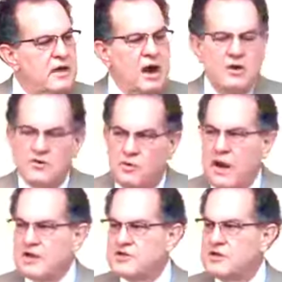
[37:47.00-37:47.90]
our
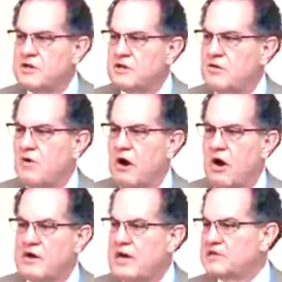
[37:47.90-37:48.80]
direction or
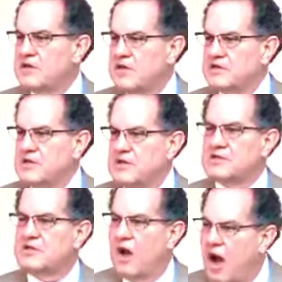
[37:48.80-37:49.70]
our destination.
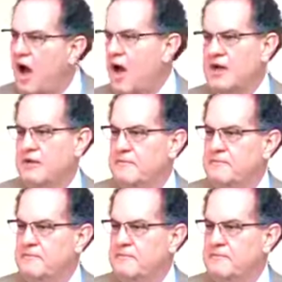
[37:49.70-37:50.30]
It's God.